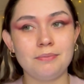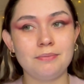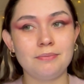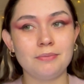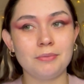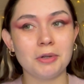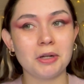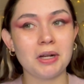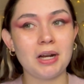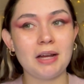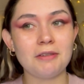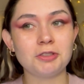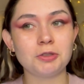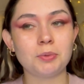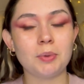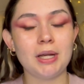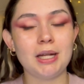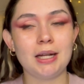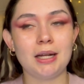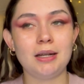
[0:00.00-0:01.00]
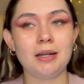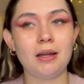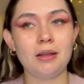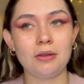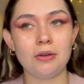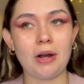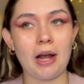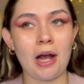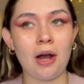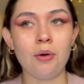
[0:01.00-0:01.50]
we're gonna have to wait
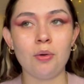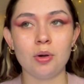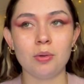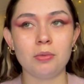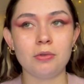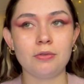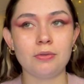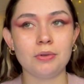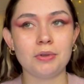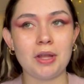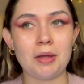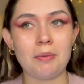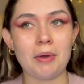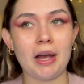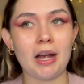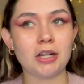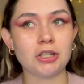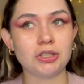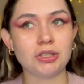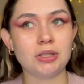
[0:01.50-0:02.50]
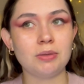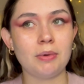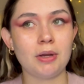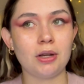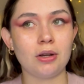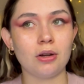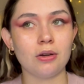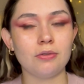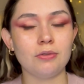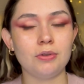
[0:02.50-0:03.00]
another hour before they actually
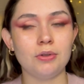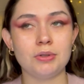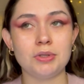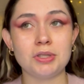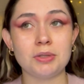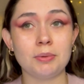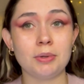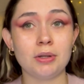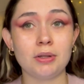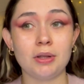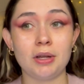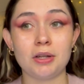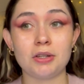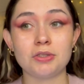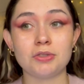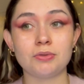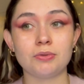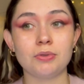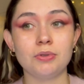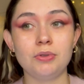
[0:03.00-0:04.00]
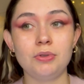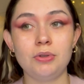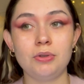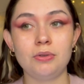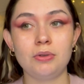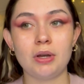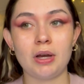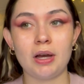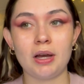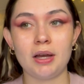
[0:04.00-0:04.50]
make our food. So we were like, screw you
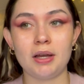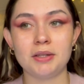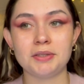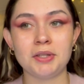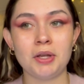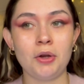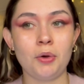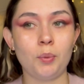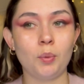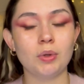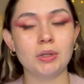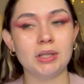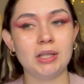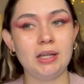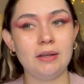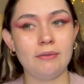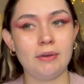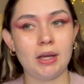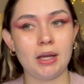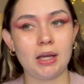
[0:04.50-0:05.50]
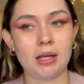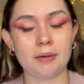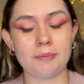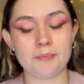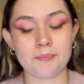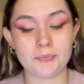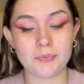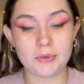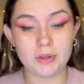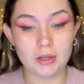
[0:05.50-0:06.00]
guys, we're leaving.
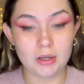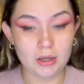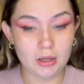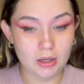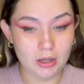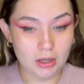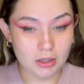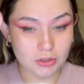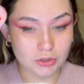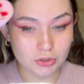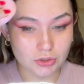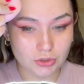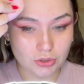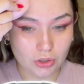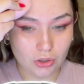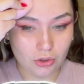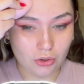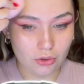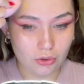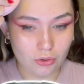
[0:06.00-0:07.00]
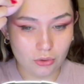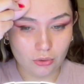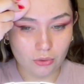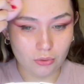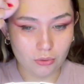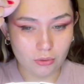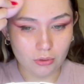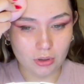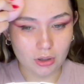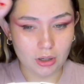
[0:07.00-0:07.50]

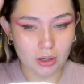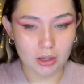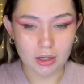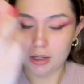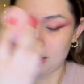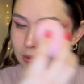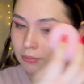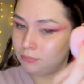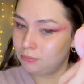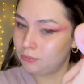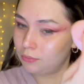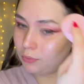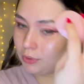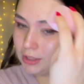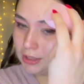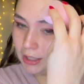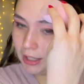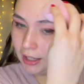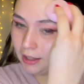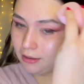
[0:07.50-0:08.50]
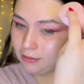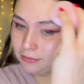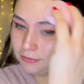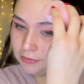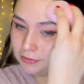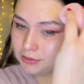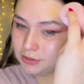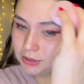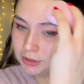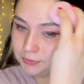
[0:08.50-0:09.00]
So we
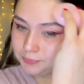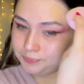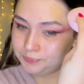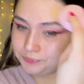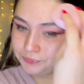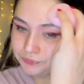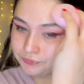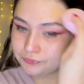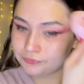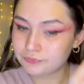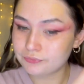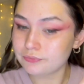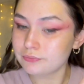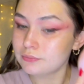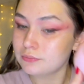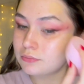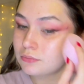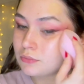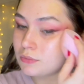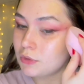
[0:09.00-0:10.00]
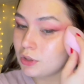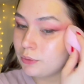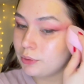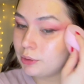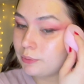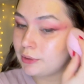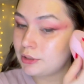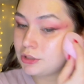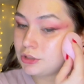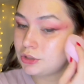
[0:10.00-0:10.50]
left. We
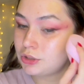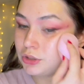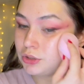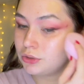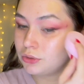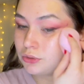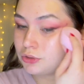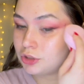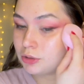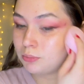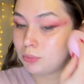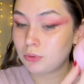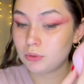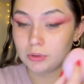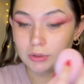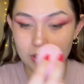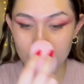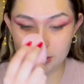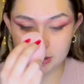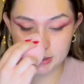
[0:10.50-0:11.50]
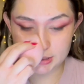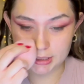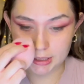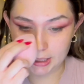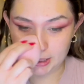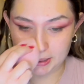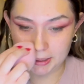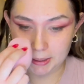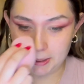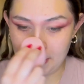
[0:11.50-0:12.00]
went to Chipotle
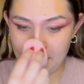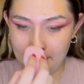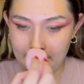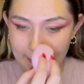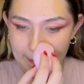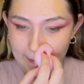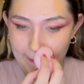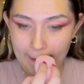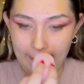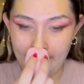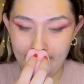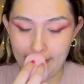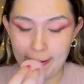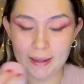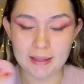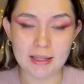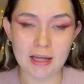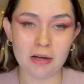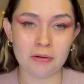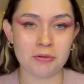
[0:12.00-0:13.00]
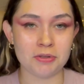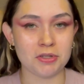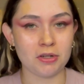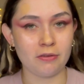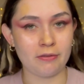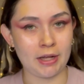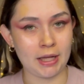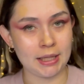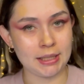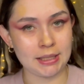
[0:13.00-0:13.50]
instead, and that was our
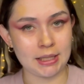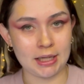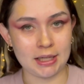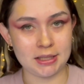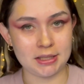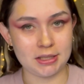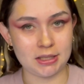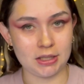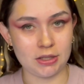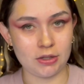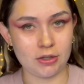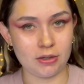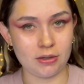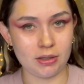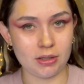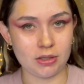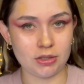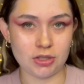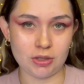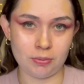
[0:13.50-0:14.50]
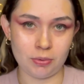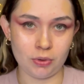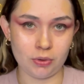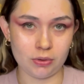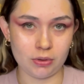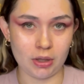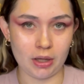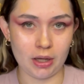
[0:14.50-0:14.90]
Valentine's dinner. Chipotle.